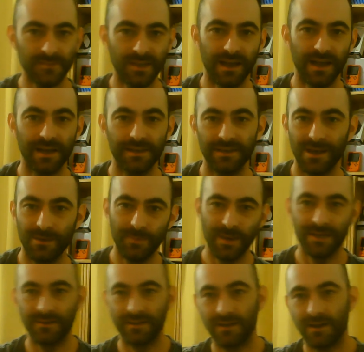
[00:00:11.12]
And paid
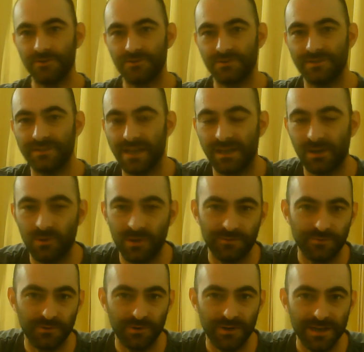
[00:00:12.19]
like 110 quid
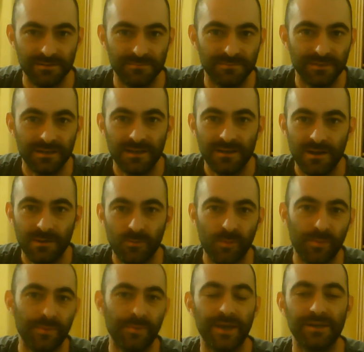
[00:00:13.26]
for it.
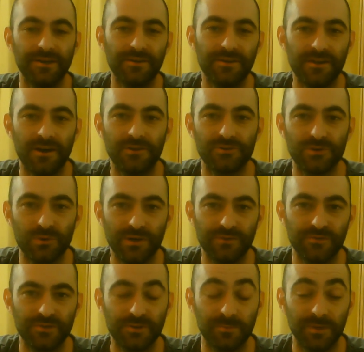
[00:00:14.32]
Probably paid another 100 quid
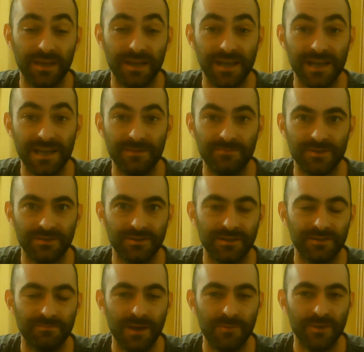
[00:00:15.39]
for some games and the
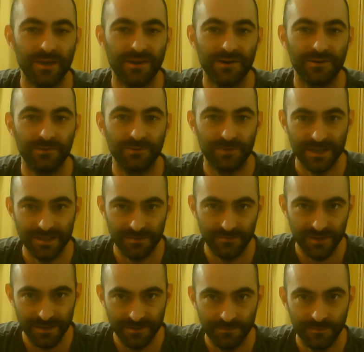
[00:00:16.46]
memory card and all the rest of
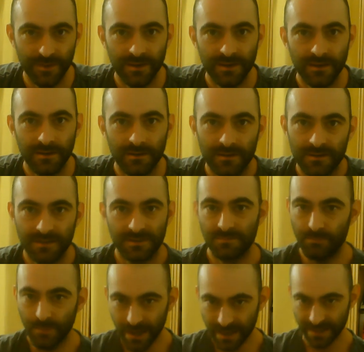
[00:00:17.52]
it.
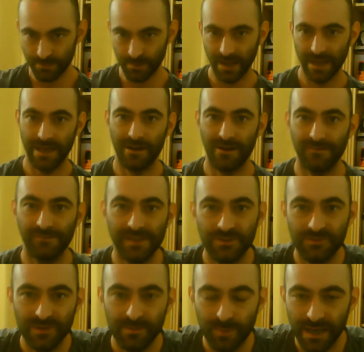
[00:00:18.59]
Barely play it. I've
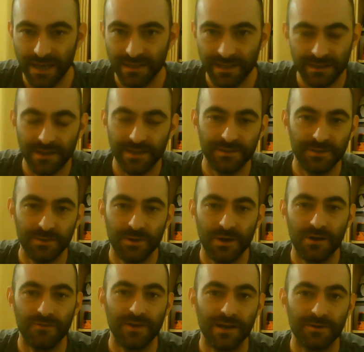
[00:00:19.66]
literally played it like
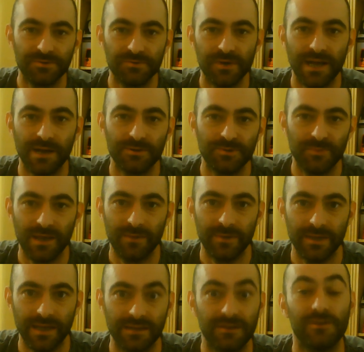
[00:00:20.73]
2.5 hours, 3 hours
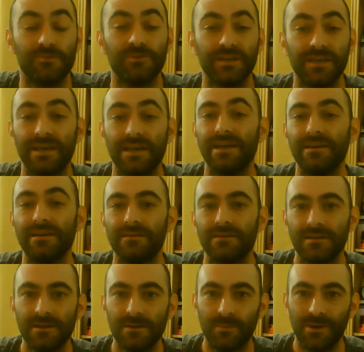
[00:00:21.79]
maybe in over a year.
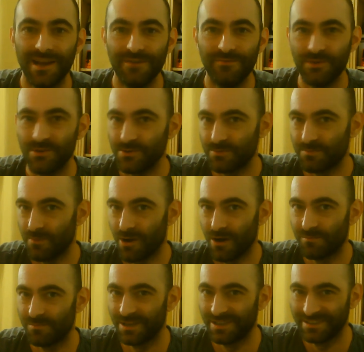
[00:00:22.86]
My nephew's
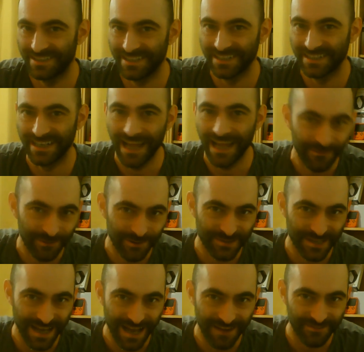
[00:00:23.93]
mum didn't allow him to
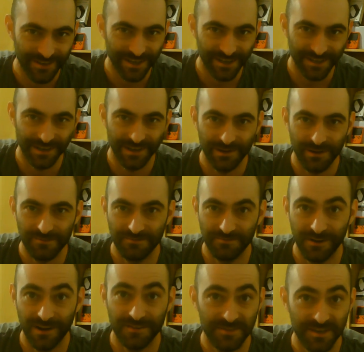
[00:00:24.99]
have it, you know, at
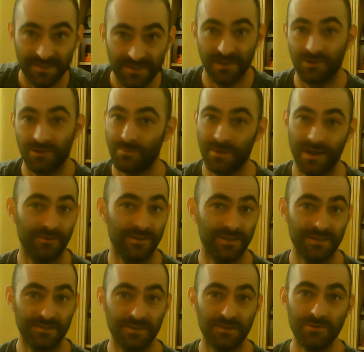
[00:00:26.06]
5 years old. Apparently
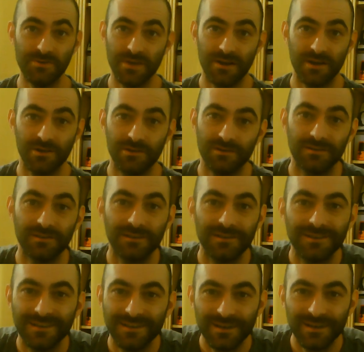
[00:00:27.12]
he's too young
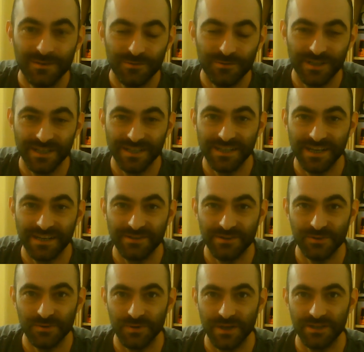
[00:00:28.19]
for a Nintendo
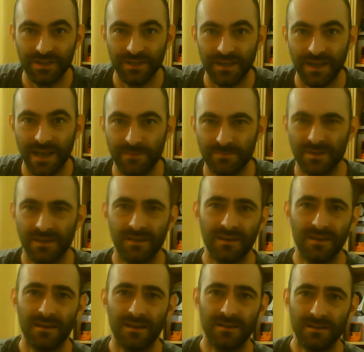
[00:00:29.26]
Switch and games.
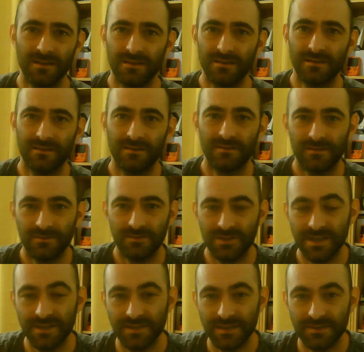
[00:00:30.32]

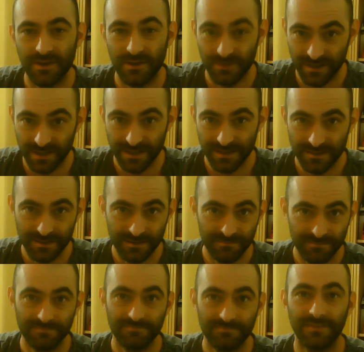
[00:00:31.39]
She's a socialist,
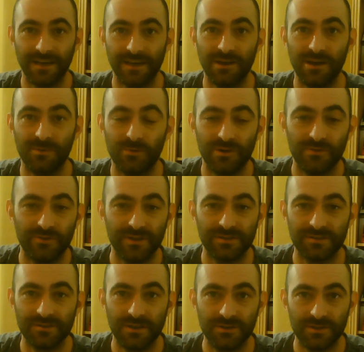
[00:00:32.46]
and her boyfriend's a
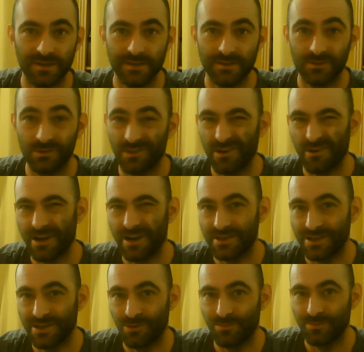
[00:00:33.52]
socialist, or they're actually
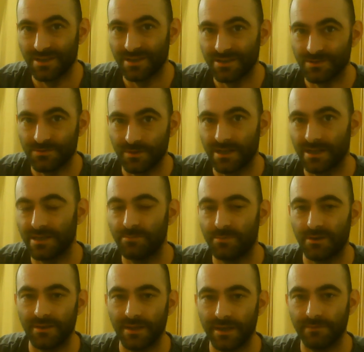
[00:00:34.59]
communists, really,
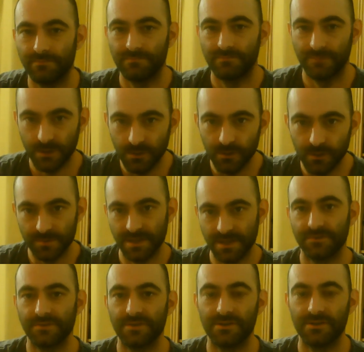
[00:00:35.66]
but they call themselves
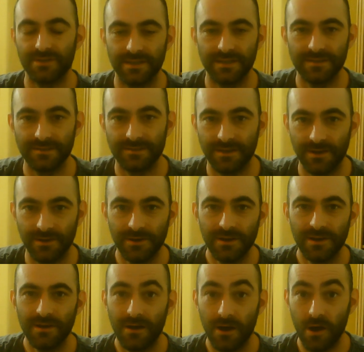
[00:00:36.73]
socialists, so
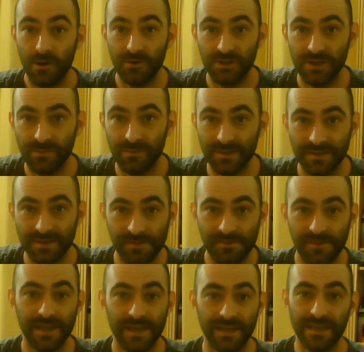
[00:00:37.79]
ownership isn't a
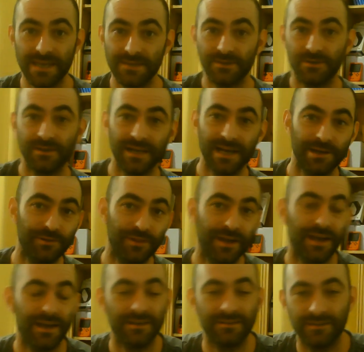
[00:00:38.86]
thing. He's not allowed
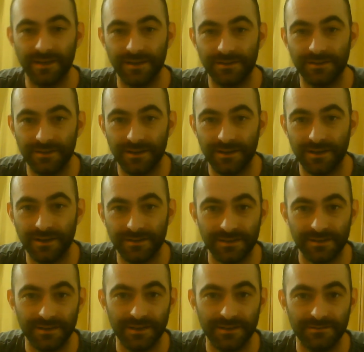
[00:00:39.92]
that, and, you
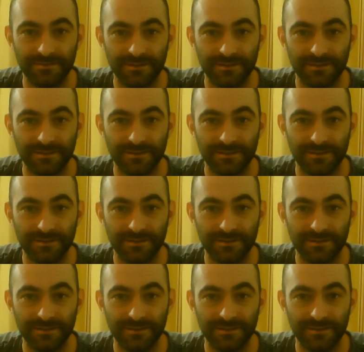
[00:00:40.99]
know,